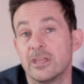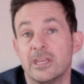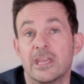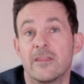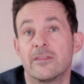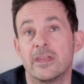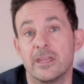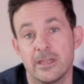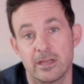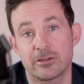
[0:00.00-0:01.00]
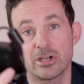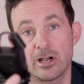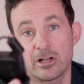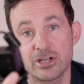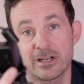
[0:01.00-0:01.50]
You get the
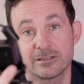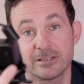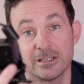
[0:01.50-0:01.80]
charger